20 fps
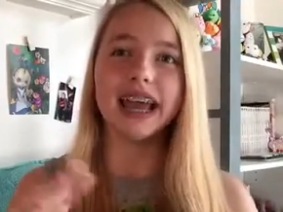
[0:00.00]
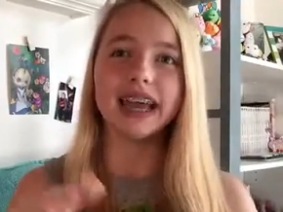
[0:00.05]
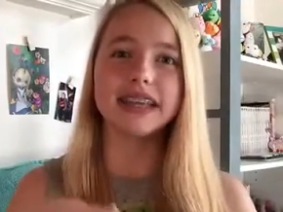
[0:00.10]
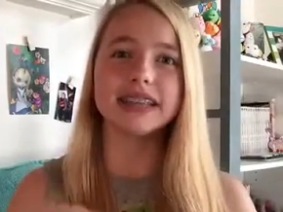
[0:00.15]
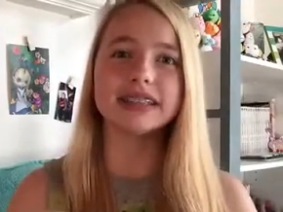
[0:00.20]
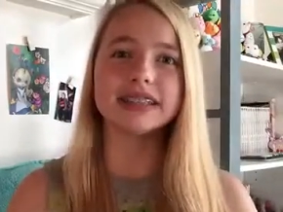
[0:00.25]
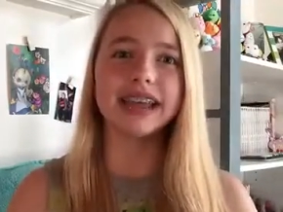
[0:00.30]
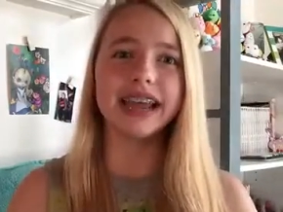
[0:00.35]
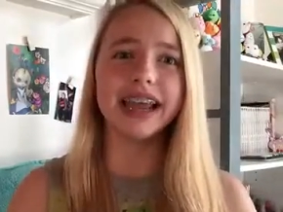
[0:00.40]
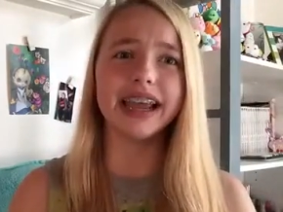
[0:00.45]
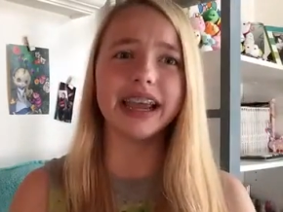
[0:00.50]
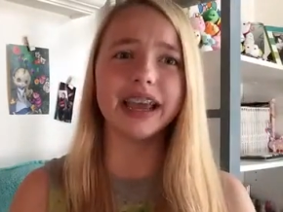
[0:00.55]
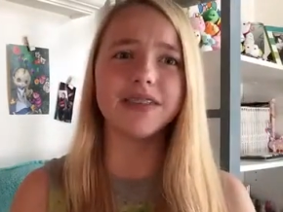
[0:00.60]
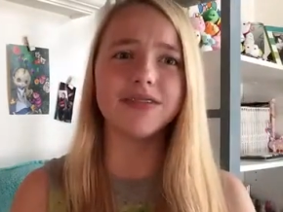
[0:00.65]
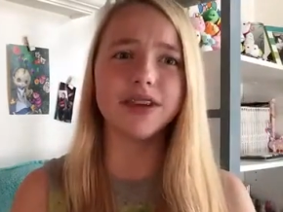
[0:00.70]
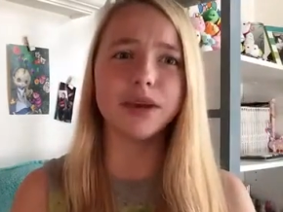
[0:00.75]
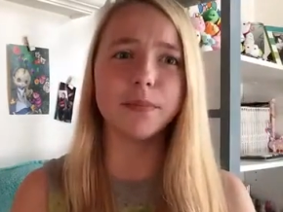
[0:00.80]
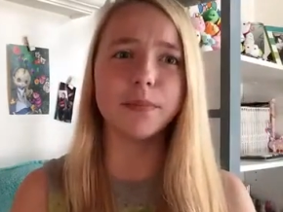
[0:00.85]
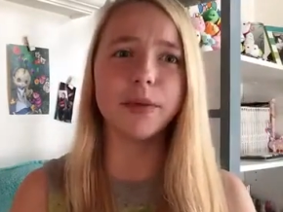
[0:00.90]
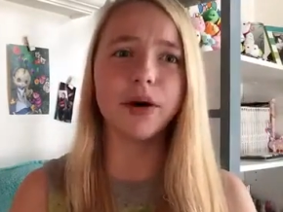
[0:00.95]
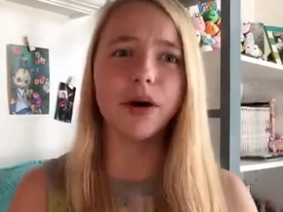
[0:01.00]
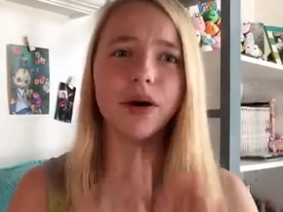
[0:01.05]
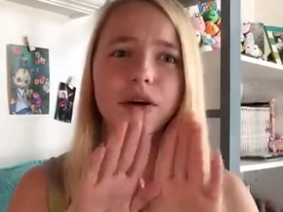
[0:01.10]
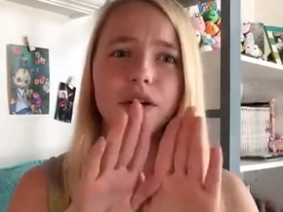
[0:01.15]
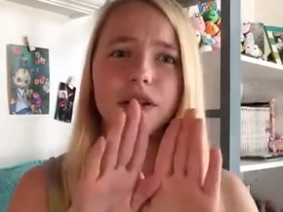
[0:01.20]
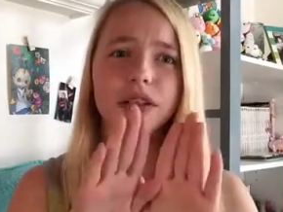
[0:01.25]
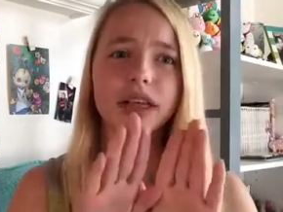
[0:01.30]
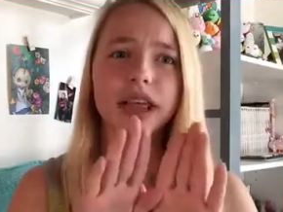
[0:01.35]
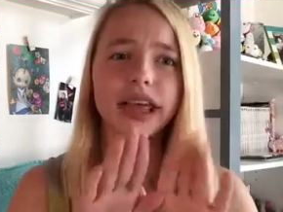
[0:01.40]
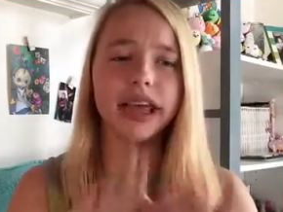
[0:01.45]
It's like if you
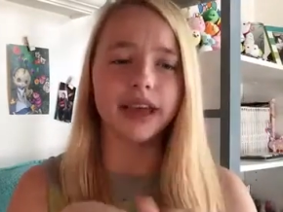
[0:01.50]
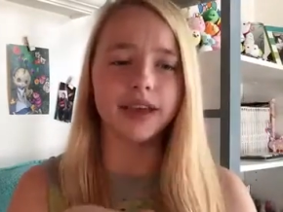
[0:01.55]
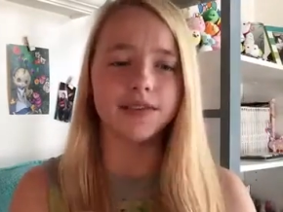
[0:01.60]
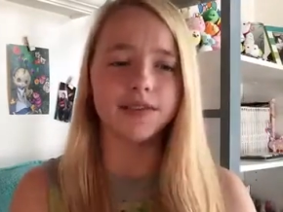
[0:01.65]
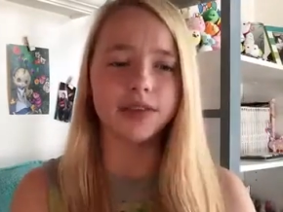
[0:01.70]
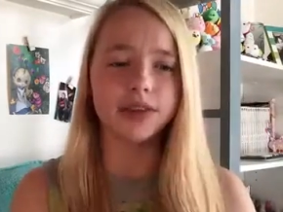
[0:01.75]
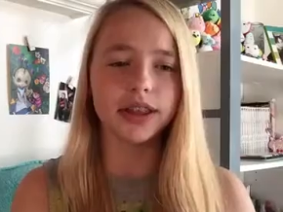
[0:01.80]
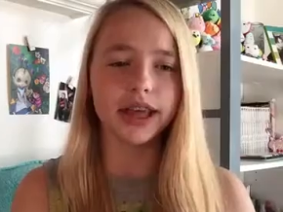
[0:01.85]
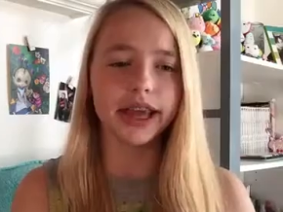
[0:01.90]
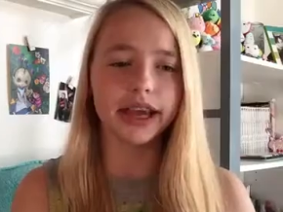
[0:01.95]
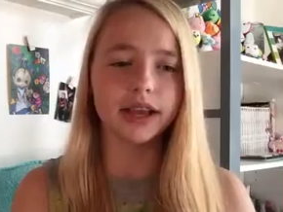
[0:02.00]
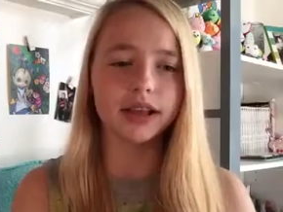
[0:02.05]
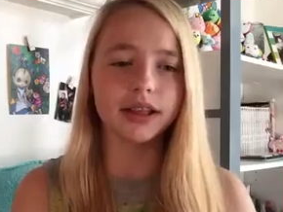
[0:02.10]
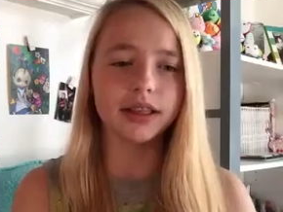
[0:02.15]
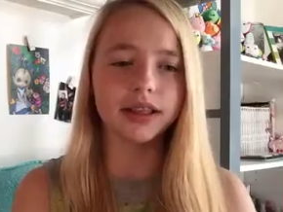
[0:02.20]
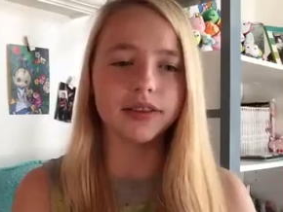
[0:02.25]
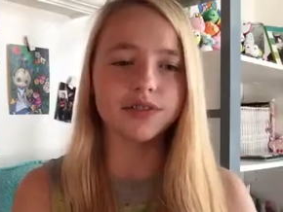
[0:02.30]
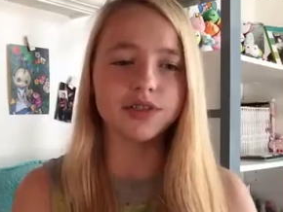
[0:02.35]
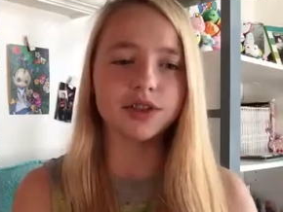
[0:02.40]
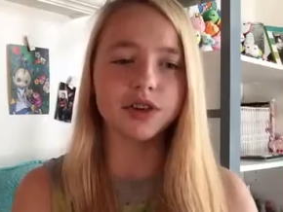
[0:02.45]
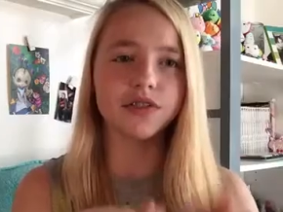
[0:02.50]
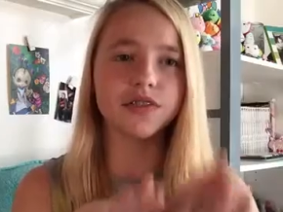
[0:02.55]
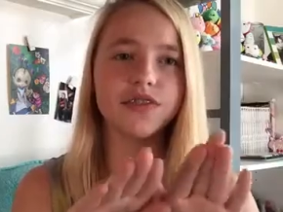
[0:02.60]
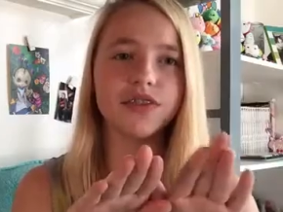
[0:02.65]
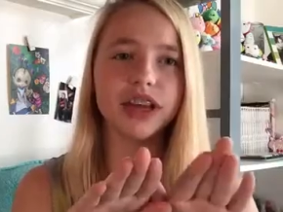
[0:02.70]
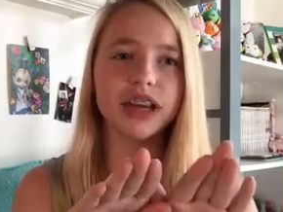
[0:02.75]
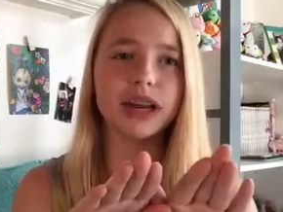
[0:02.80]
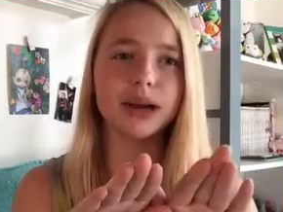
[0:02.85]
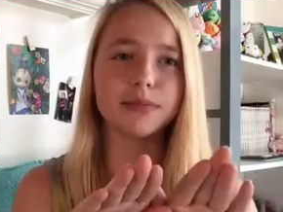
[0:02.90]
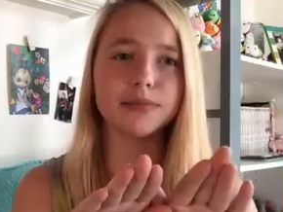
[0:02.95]
pull, if you like lift your
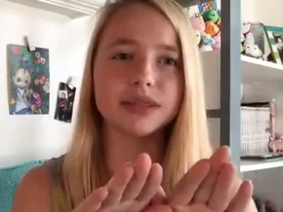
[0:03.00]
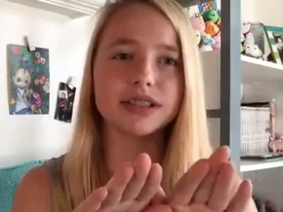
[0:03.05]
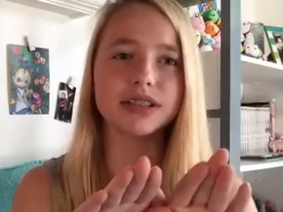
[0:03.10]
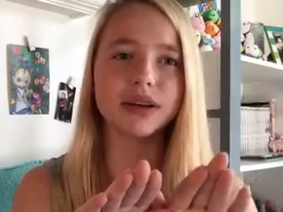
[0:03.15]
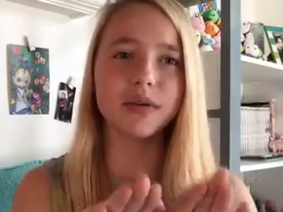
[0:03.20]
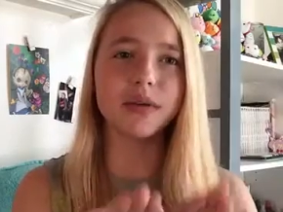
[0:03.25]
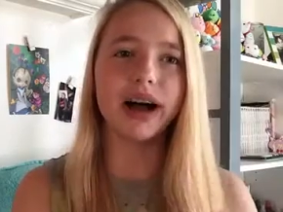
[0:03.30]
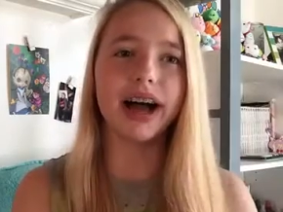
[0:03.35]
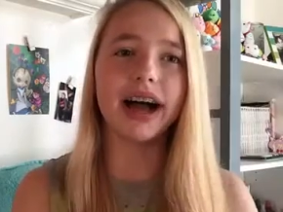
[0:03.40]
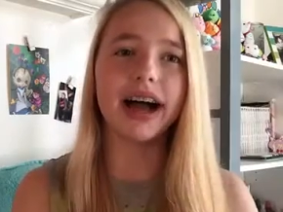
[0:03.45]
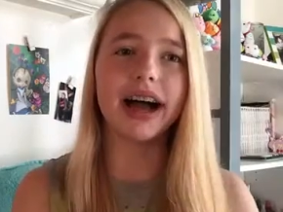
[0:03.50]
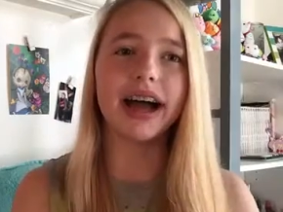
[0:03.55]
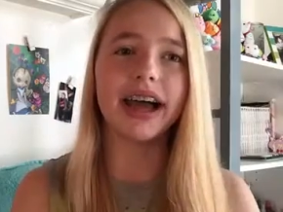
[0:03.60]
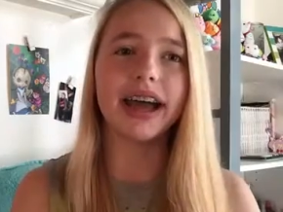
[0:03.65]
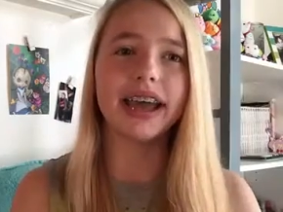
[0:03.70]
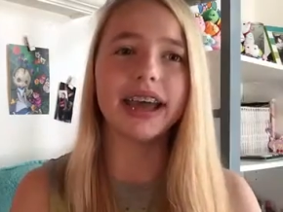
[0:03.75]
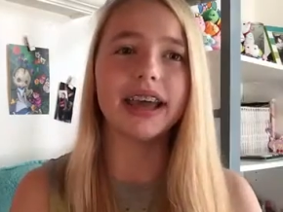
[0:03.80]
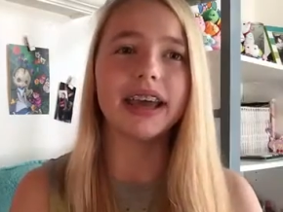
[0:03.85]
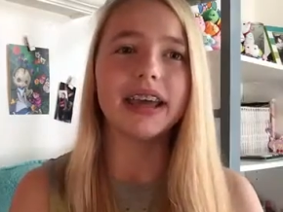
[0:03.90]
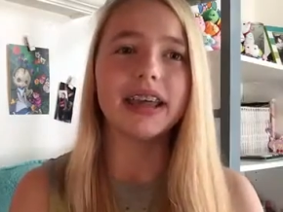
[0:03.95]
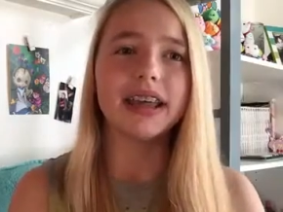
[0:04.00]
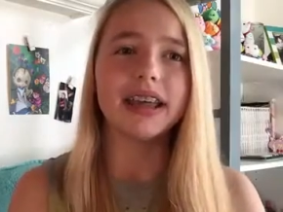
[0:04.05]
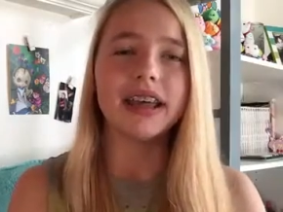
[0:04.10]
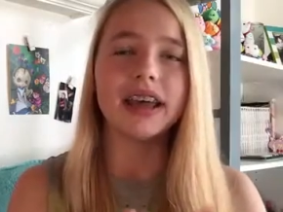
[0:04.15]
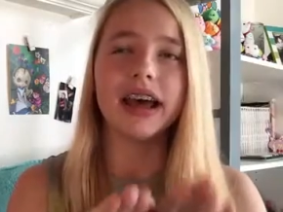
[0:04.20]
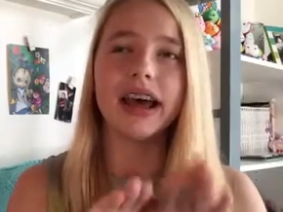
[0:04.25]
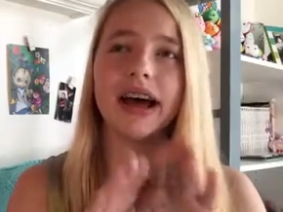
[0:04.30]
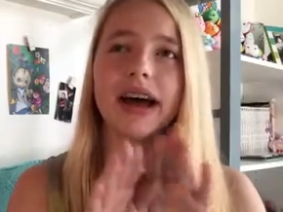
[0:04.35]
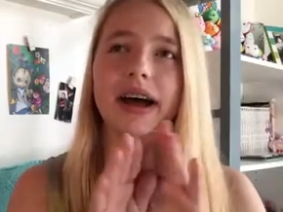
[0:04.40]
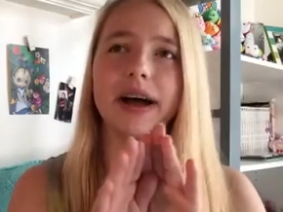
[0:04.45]
feet up so high
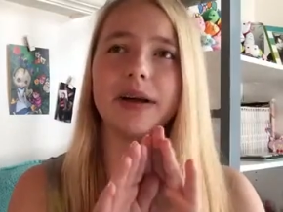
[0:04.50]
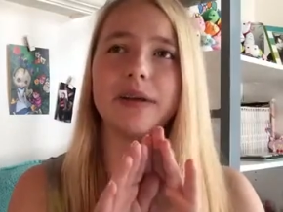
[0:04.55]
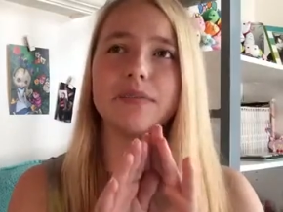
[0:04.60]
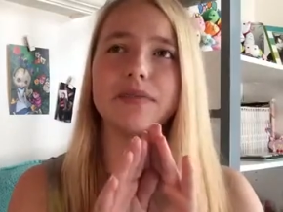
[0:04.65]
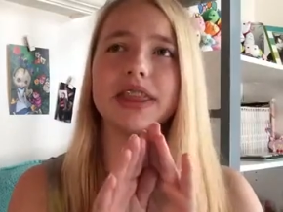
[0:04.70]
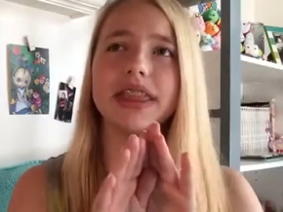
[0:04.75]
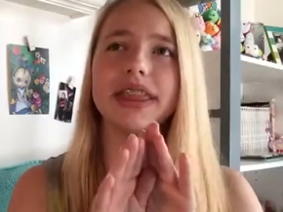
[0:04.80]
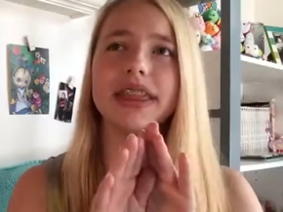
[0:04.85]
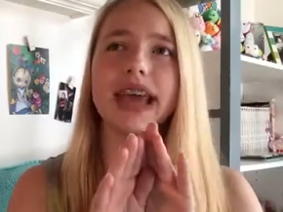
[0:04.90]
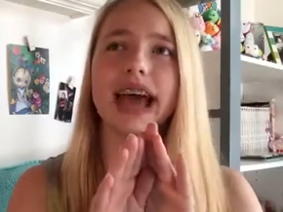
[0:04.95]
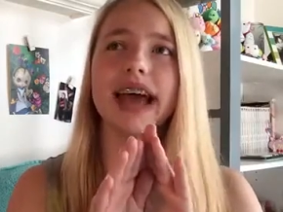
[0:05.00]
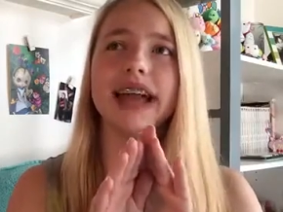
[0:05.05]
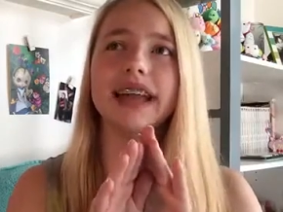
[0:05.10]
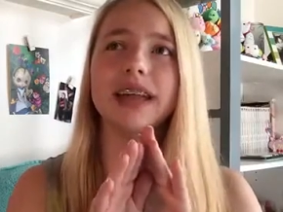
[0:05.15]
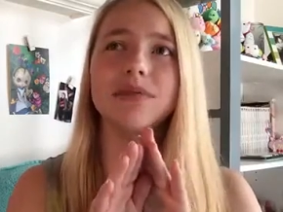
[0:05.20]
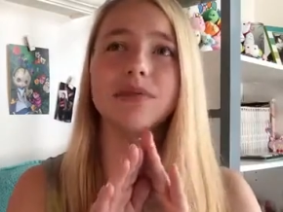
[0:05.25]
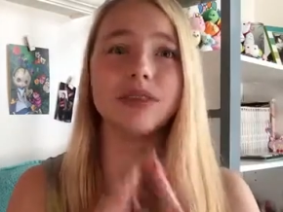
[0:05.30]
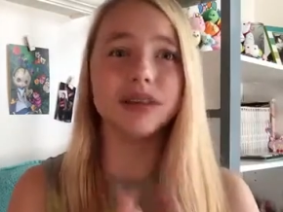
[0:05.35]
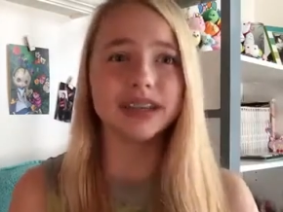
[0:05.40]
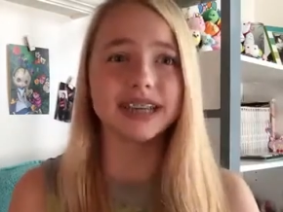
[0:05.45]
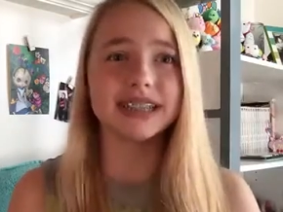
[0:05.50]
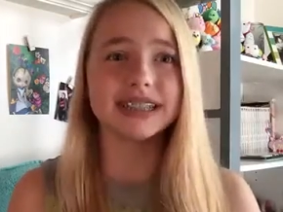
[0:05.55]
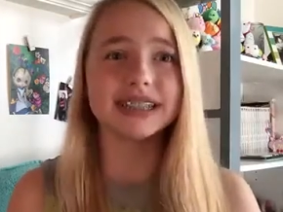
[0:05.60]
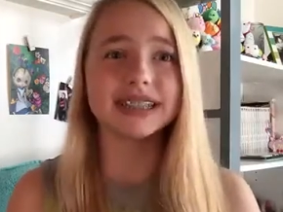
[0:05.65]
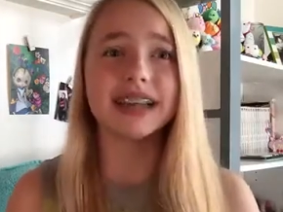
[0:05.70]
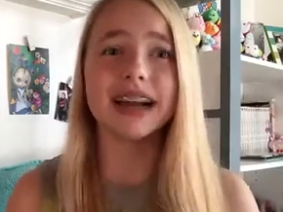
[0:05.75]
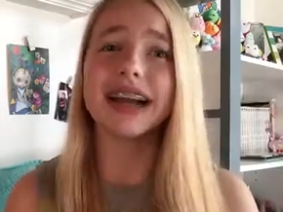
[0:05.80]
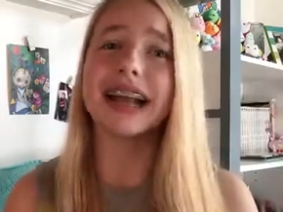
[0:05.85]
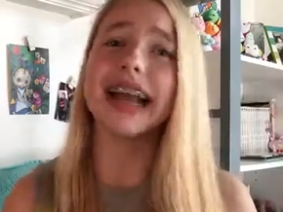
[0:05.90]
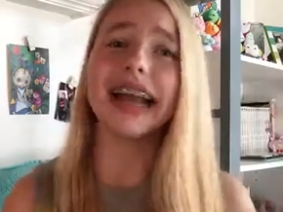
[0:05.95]
um, that it will get
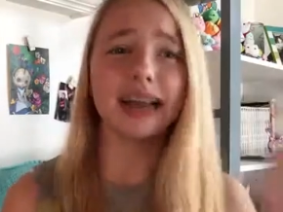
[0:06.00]
stuck.